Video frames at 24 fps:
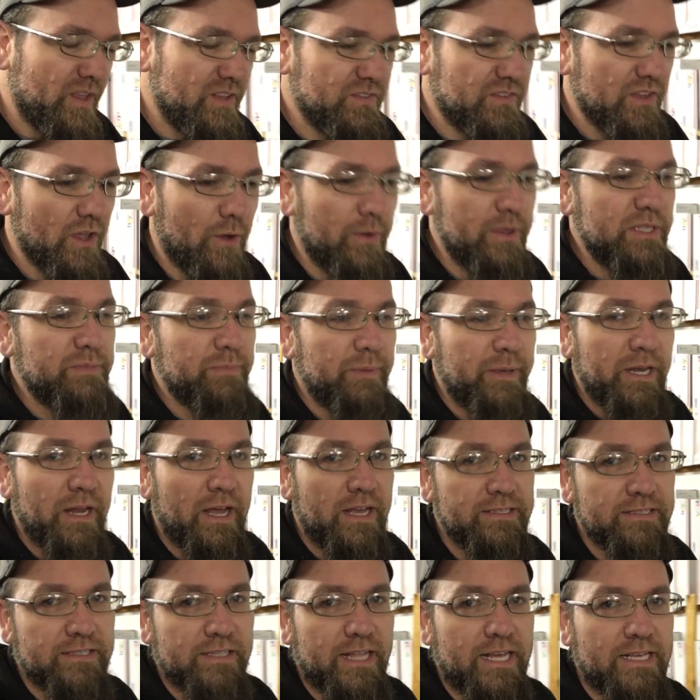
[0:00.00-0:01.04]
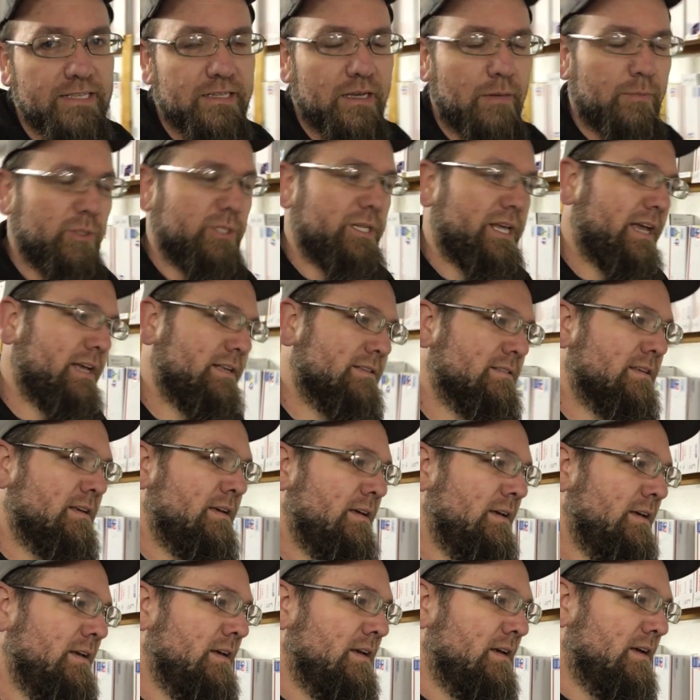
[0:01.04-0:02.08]
so it's been nice the last couple days.
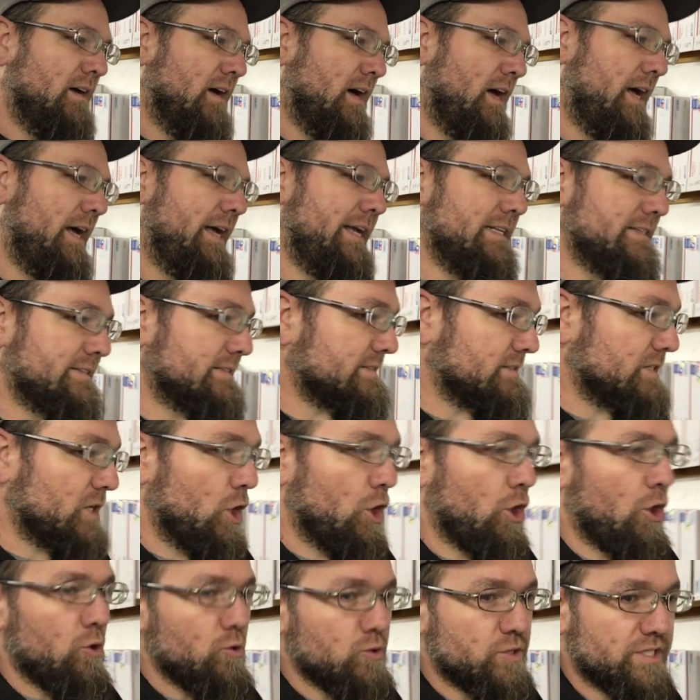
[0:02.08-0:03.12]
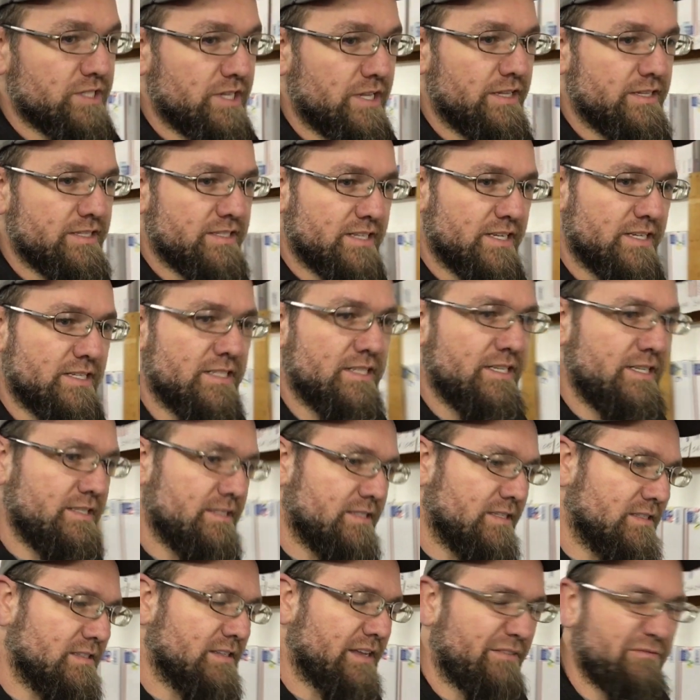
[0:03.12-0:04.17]
Uh, it's close to the 60s.
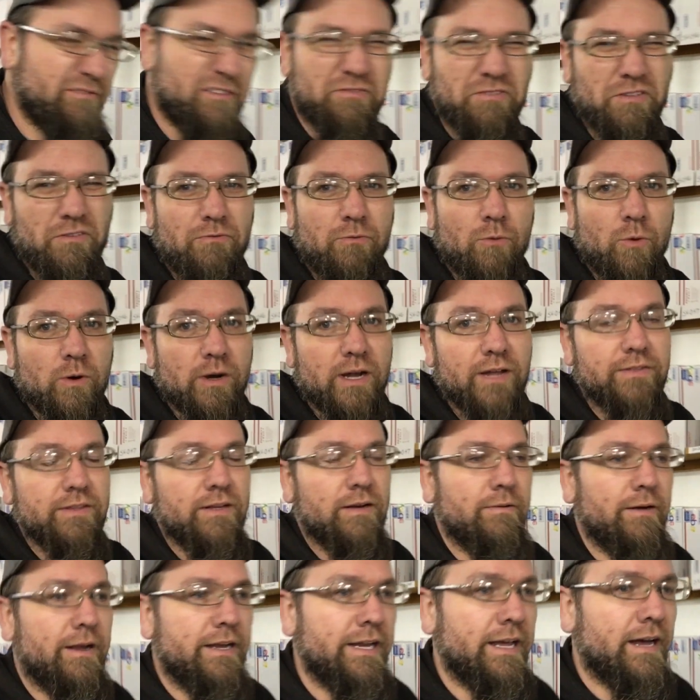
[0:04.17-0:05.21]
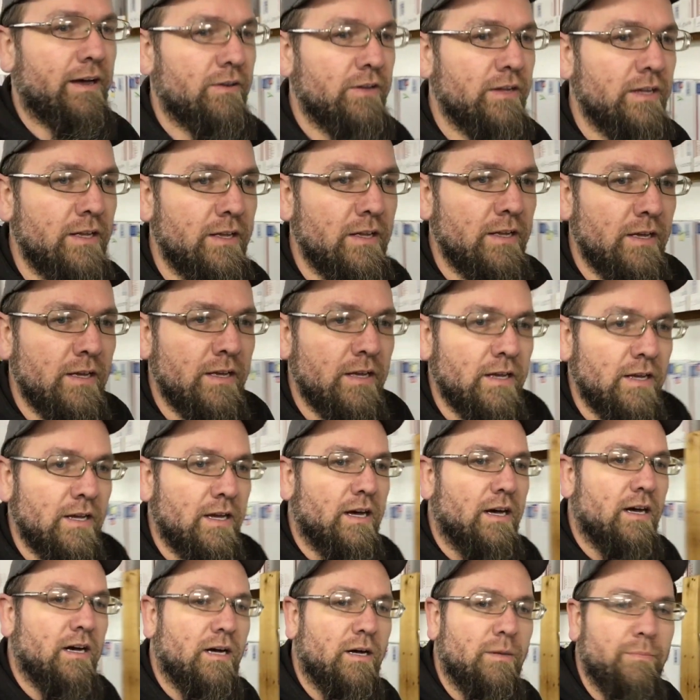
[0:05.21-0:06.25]
It's like 54 out there right now.
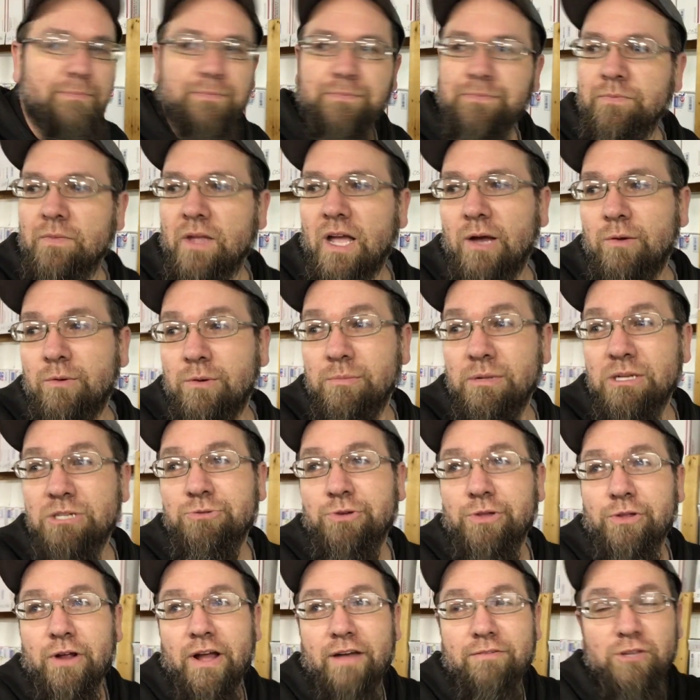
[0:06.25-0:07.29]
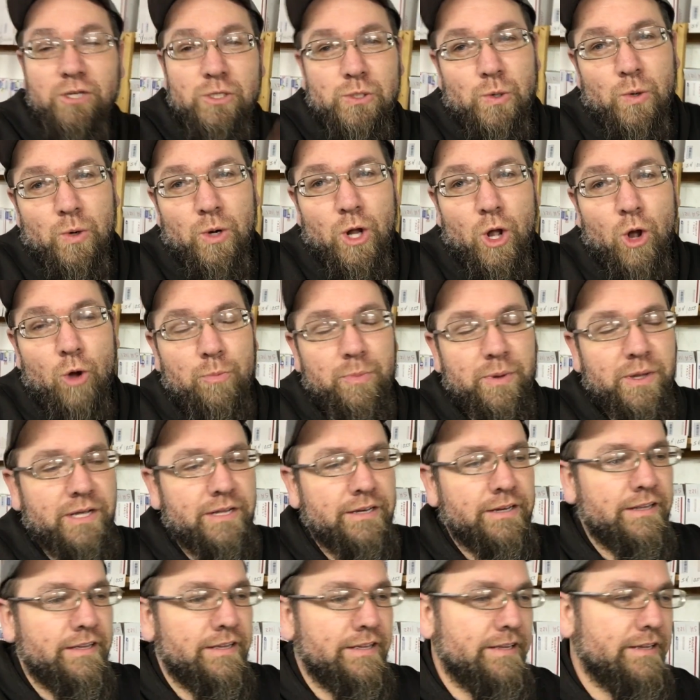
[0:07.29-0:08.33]
Um, I would much rather have the door
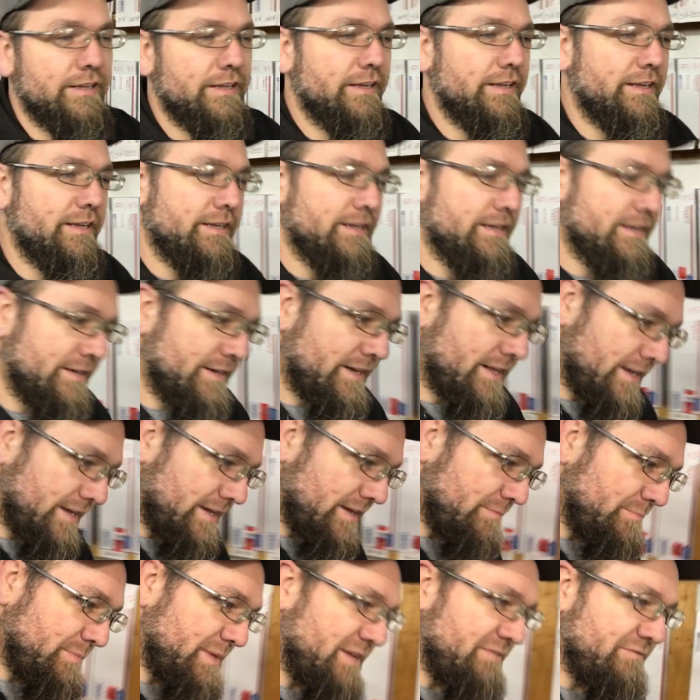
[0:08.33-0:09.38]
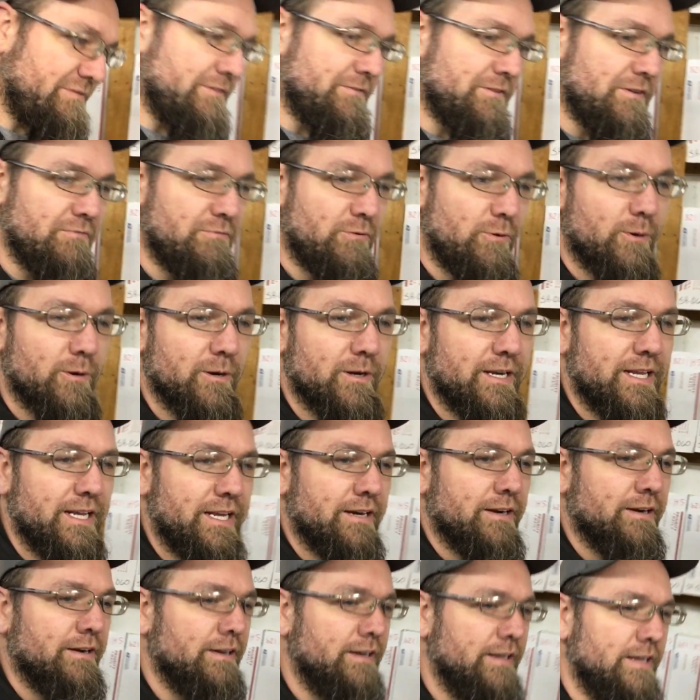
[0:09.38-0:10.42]
open and be 54 in
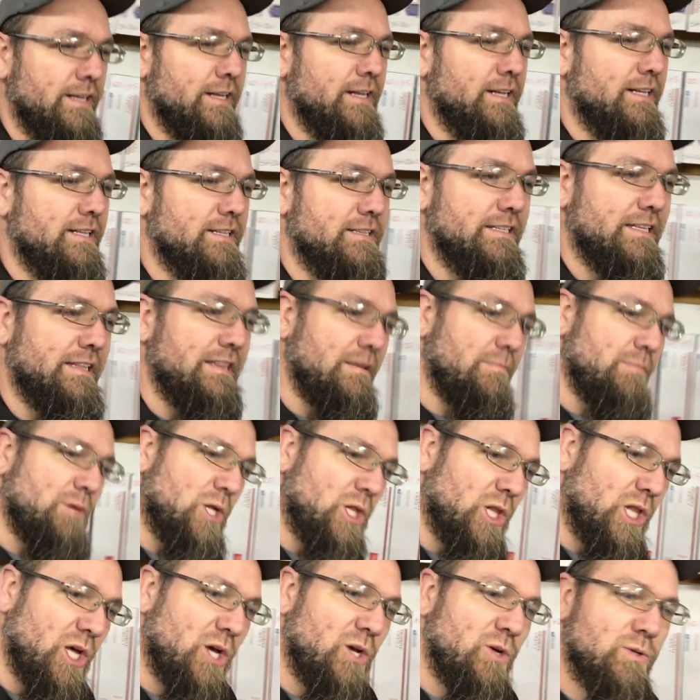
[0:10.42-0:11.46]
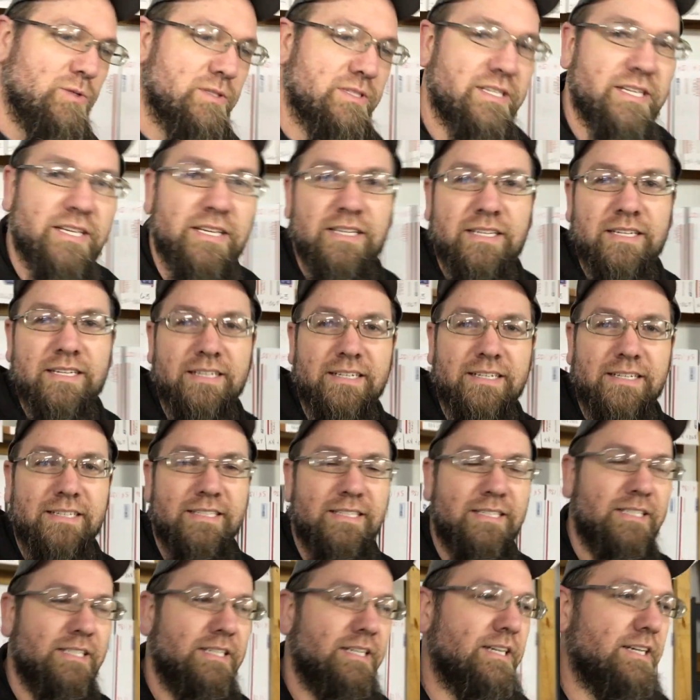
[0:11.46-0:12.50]
here than them closed
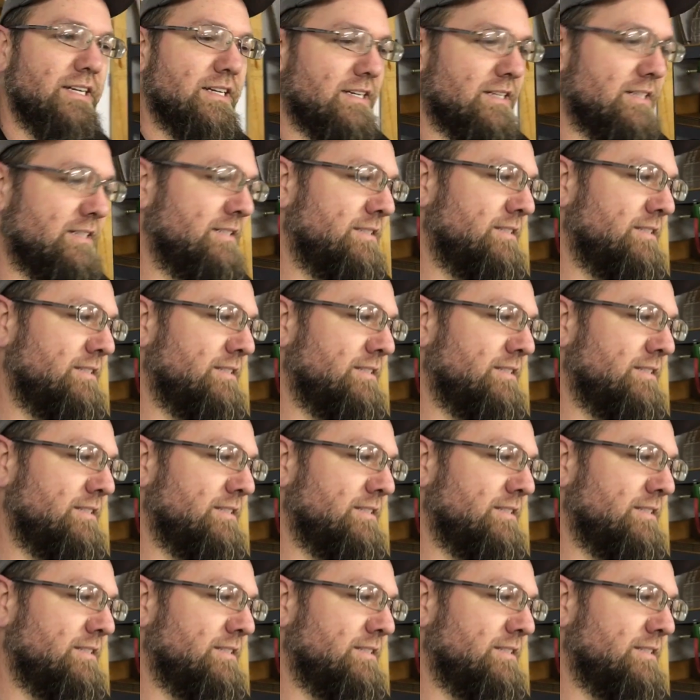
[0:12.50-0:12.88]
and uh,